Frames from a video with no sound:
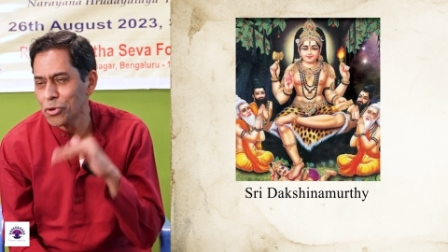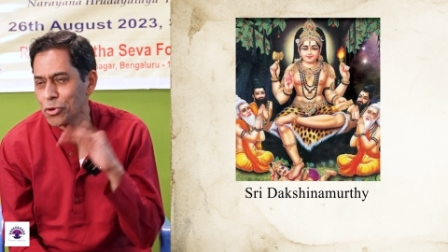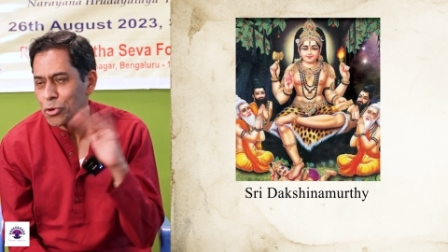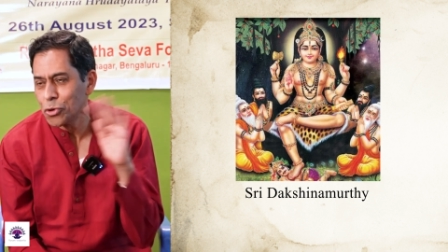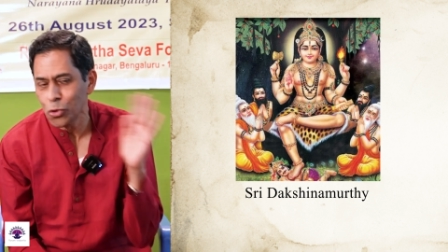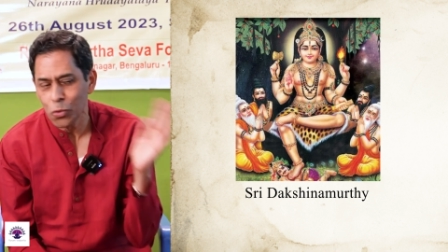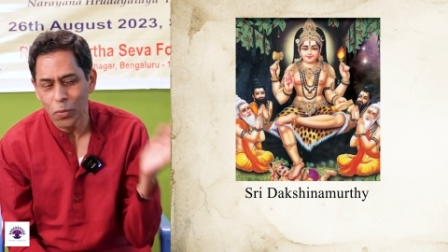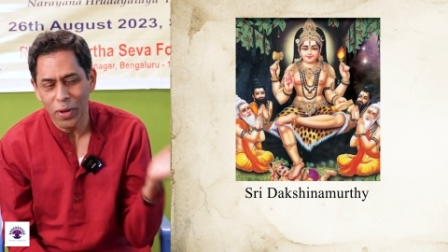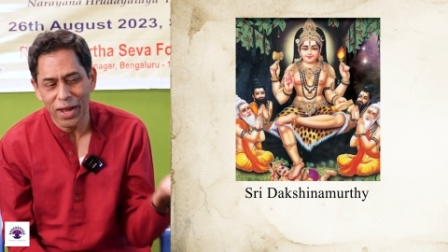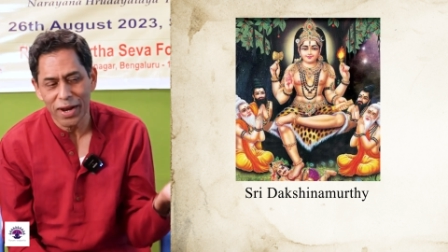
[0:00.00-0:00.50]

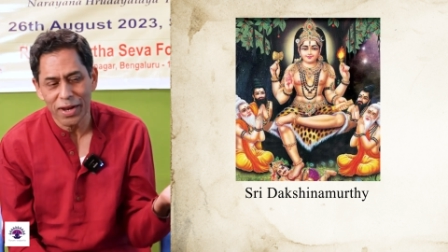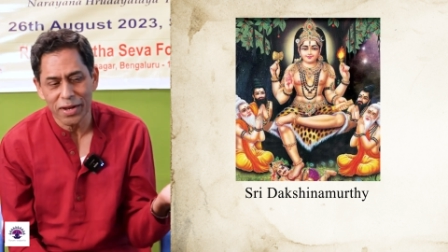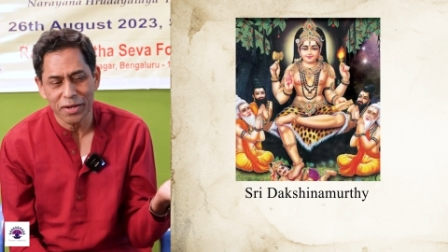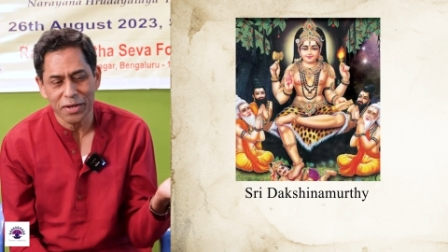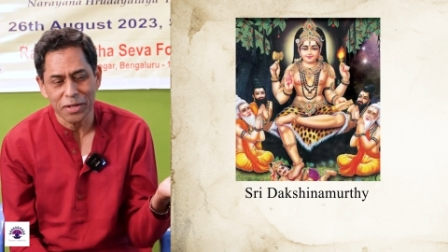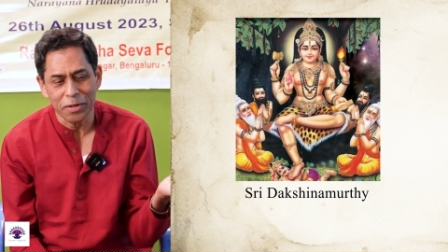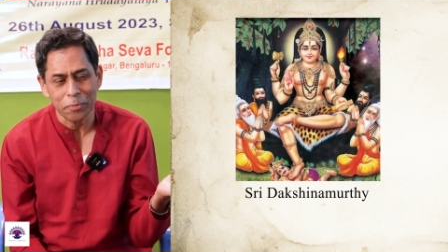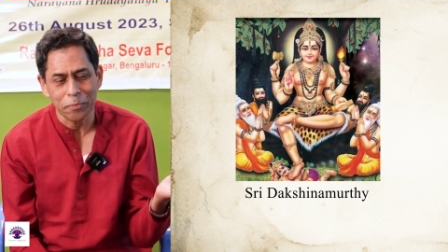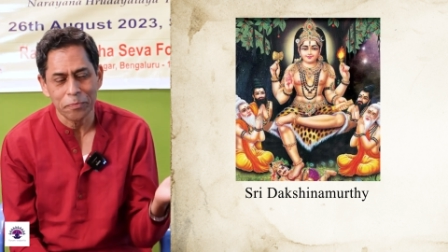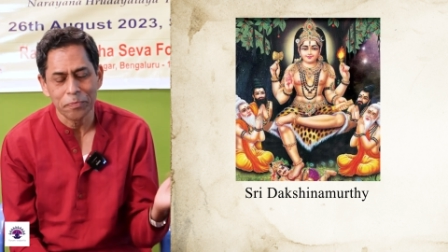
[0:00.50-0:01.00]

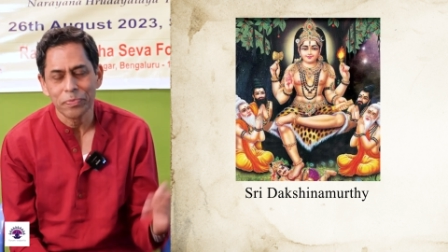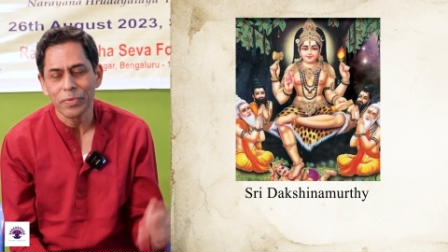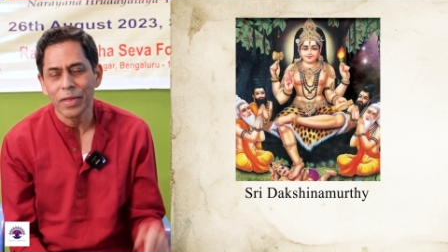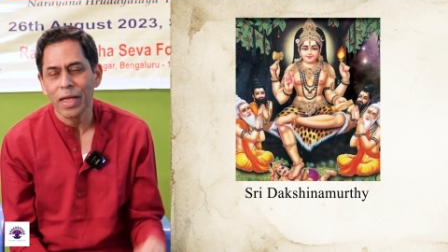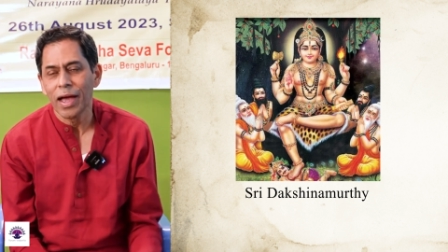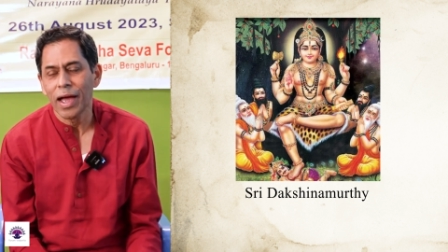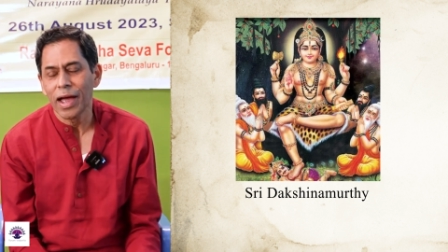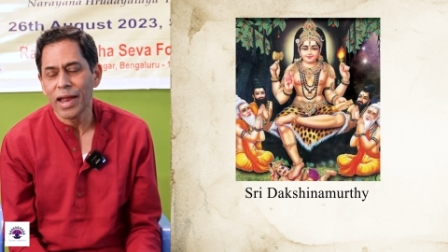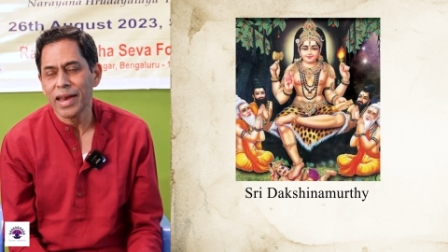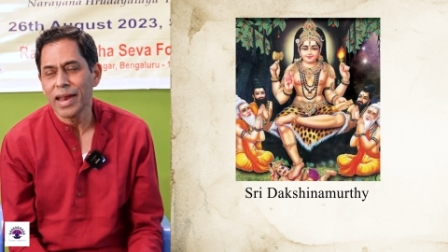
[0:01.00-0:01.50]
duality.
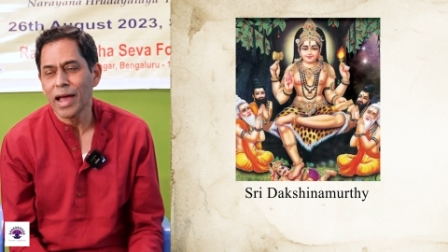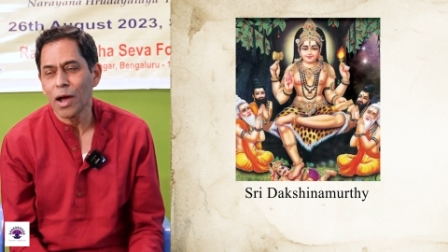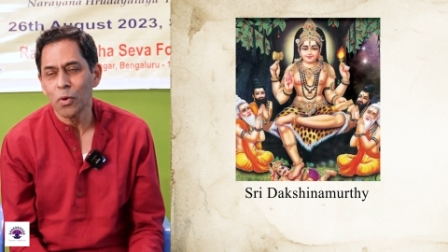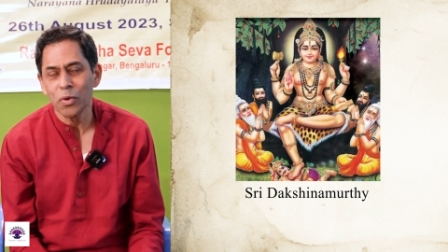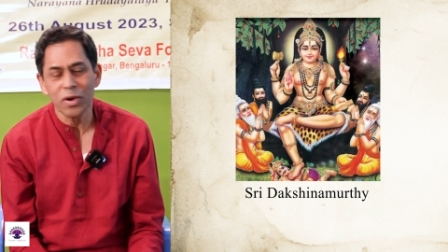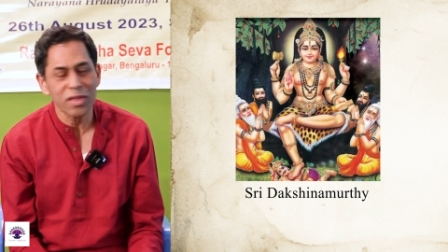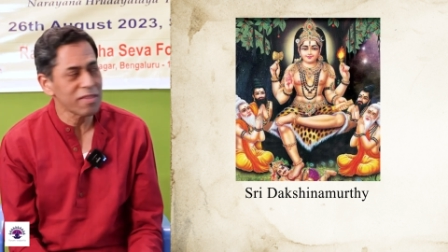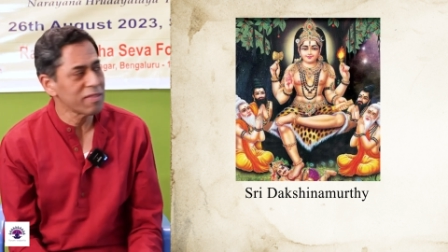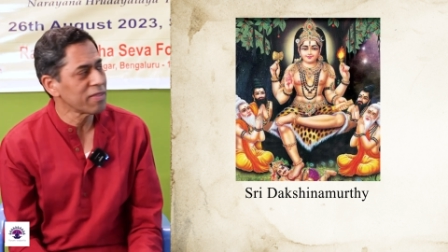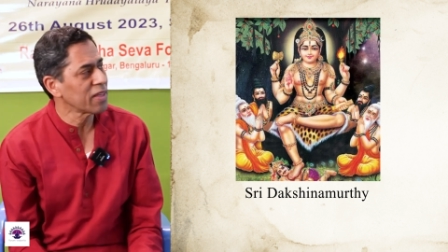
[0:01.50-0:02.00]
And how does